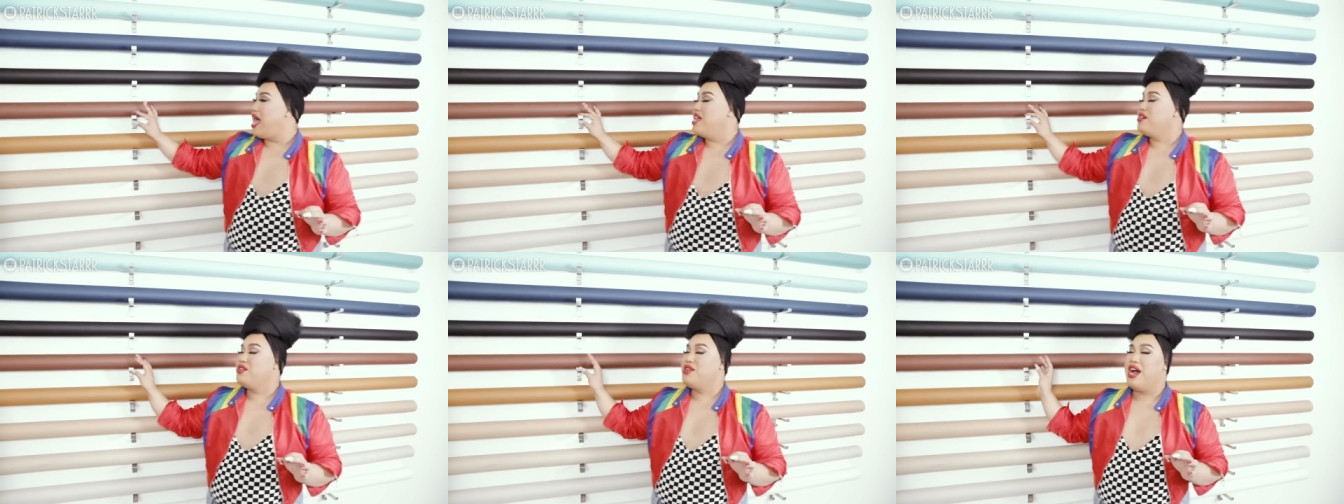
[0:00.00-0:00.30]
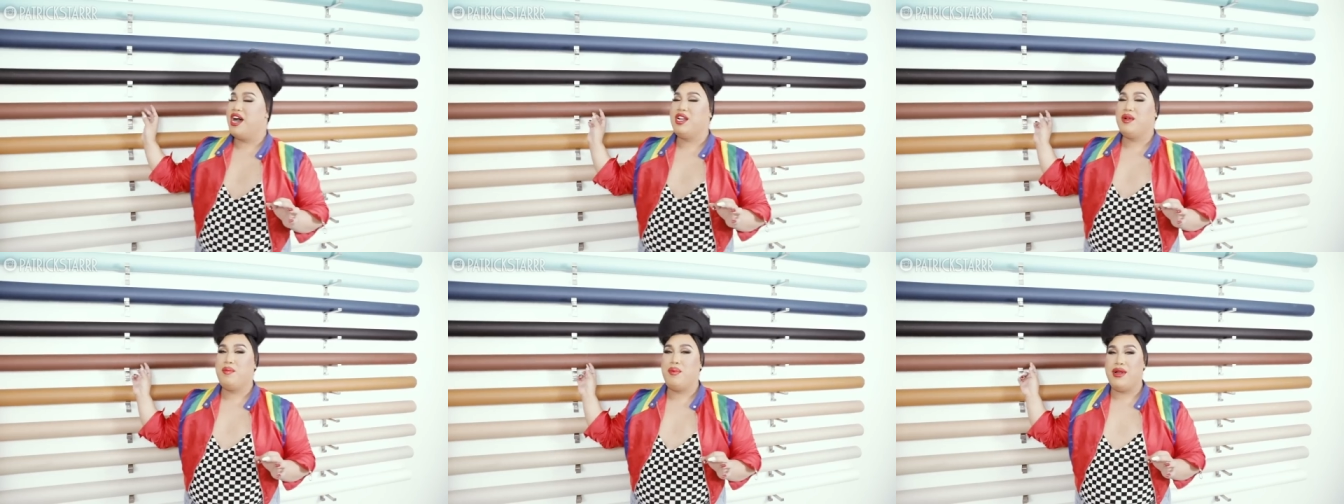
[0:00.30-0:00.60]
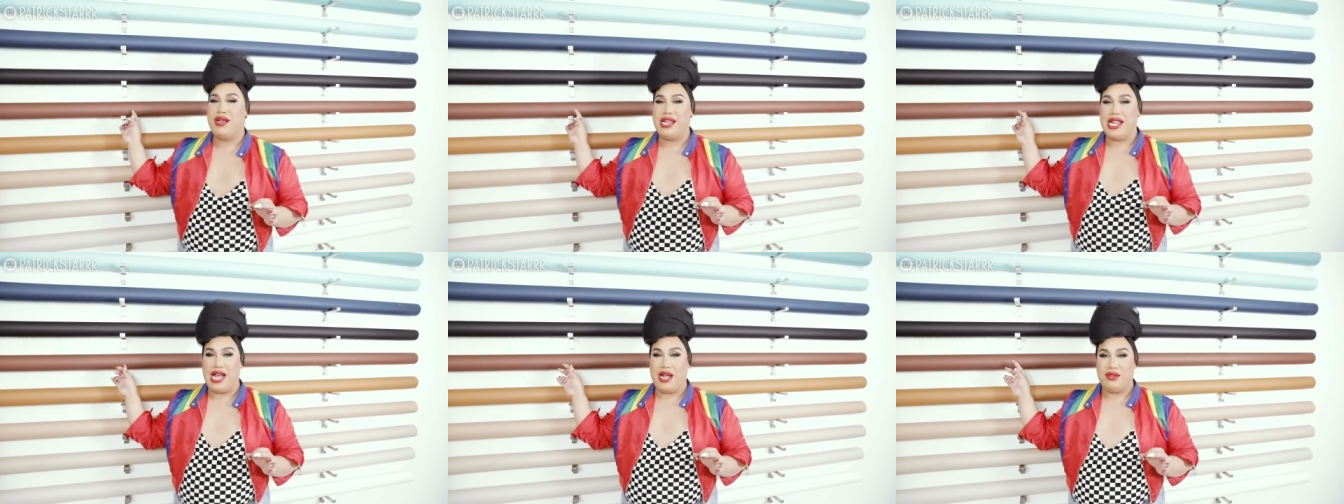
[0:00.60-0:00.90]
I don't know how to
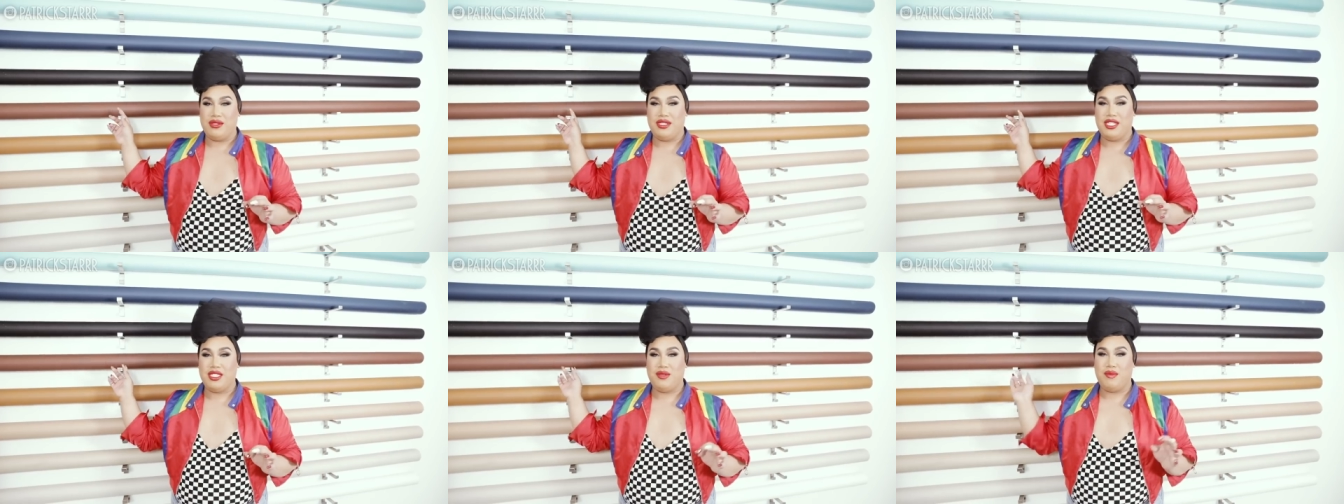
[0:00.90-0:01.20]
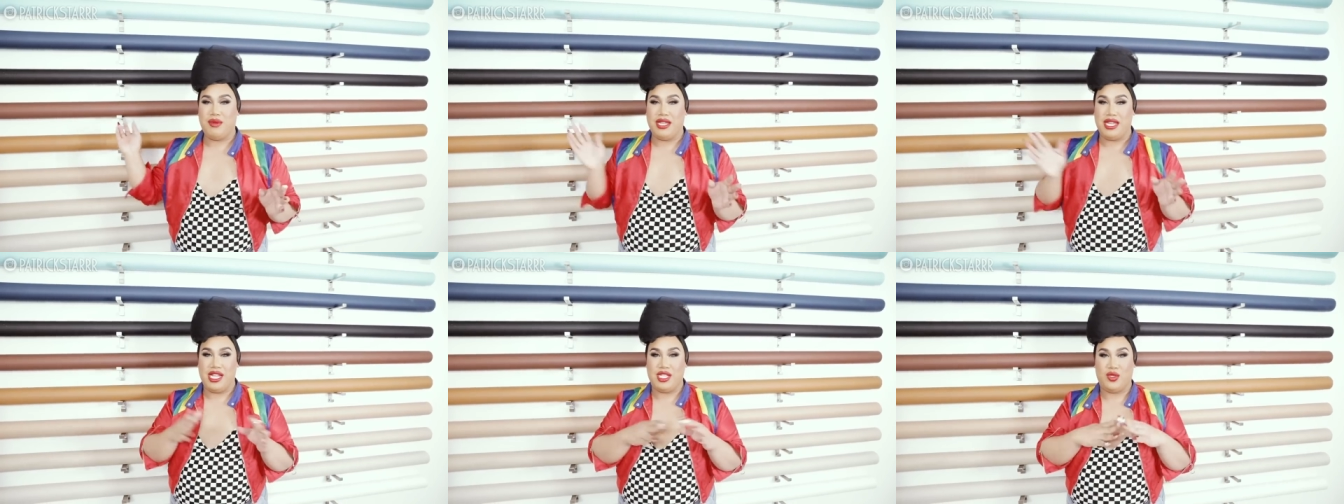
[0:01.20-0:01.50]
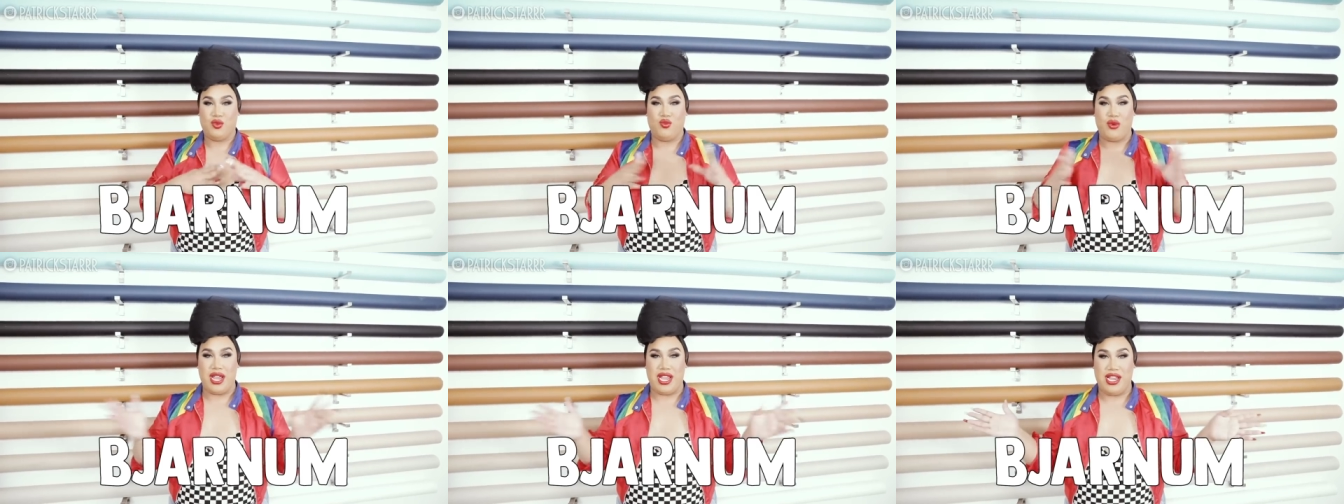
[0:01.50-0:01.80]
pronounce this, but
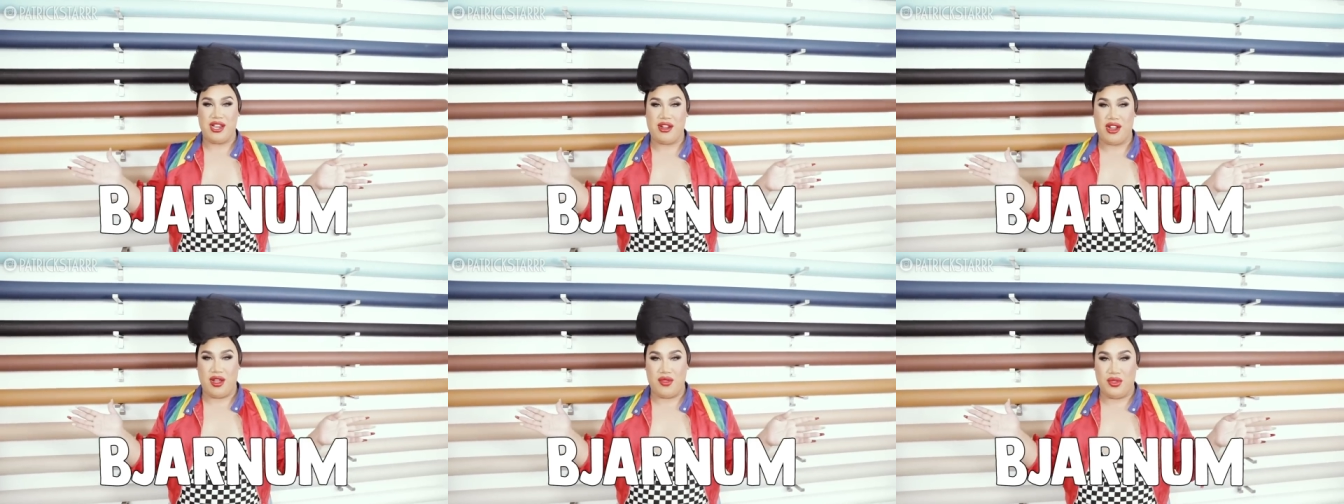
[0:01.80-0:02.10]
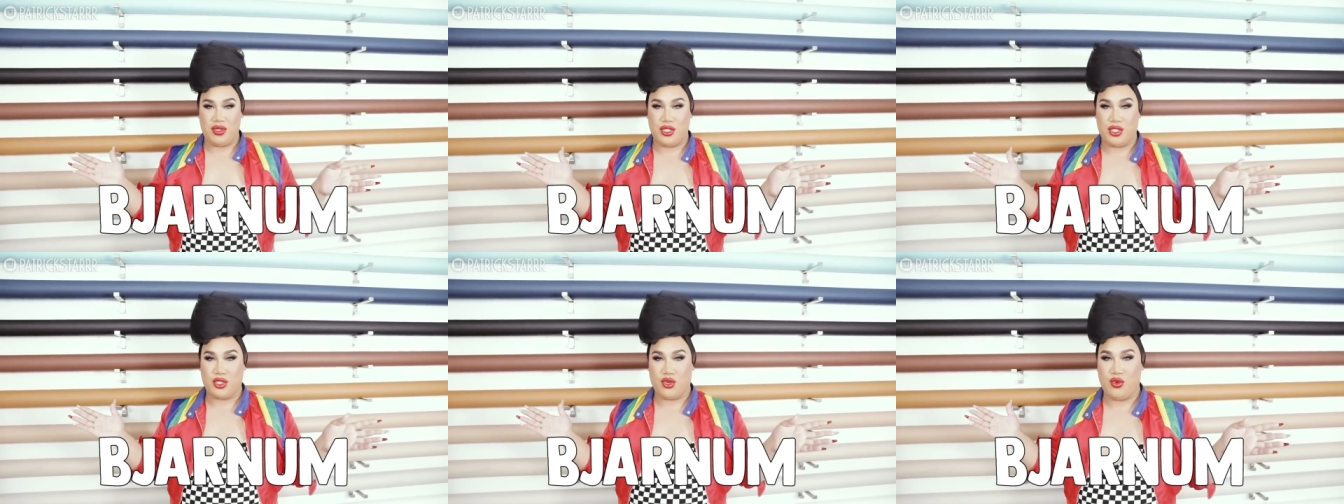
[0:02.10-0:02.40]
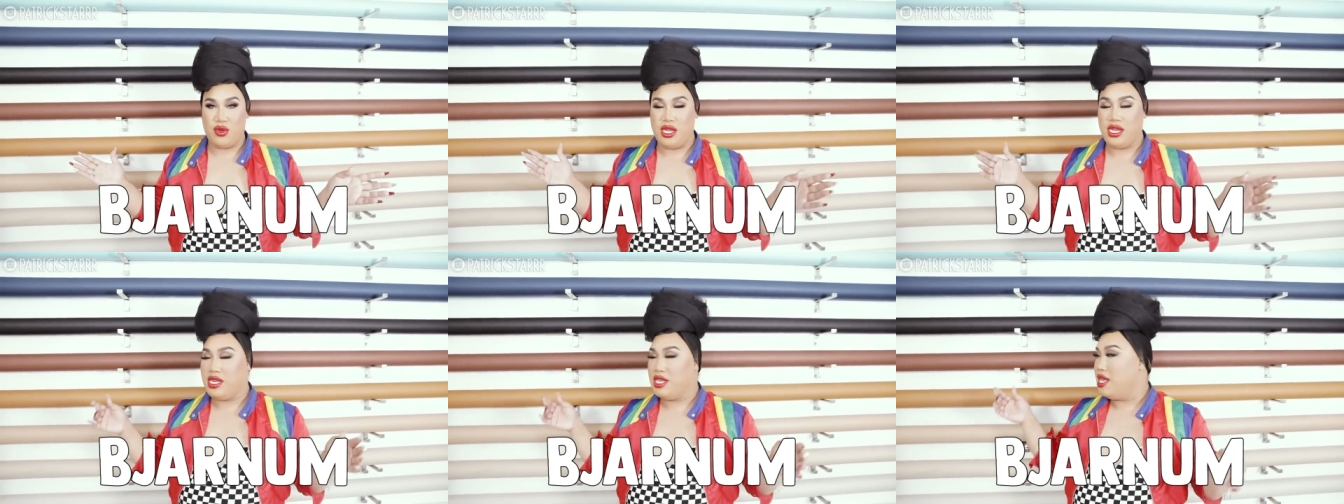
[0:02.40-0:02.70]
it's right here on the
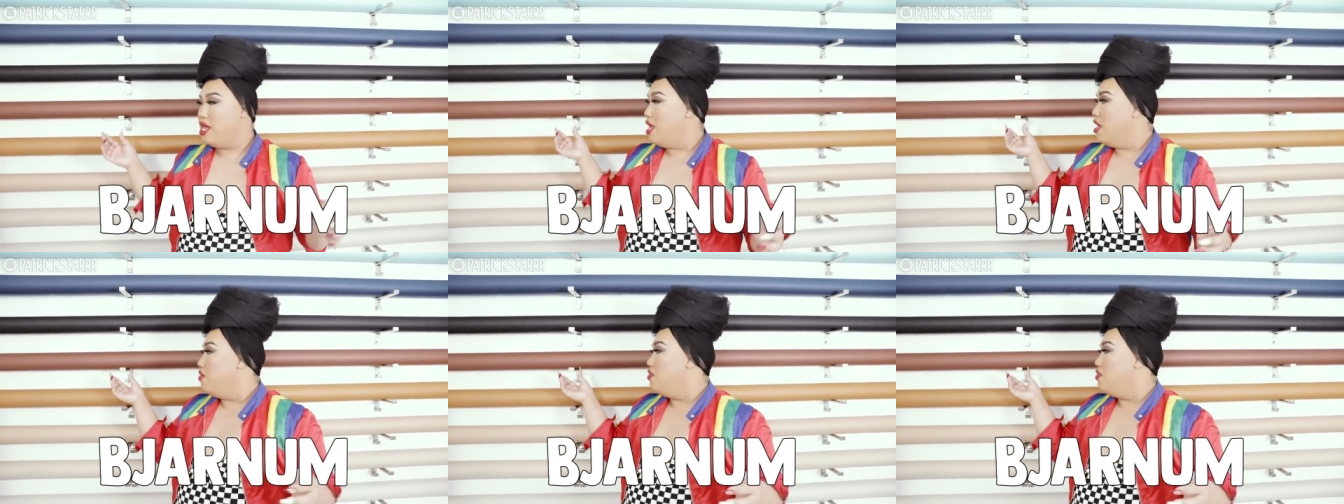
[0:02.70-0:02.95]
screen.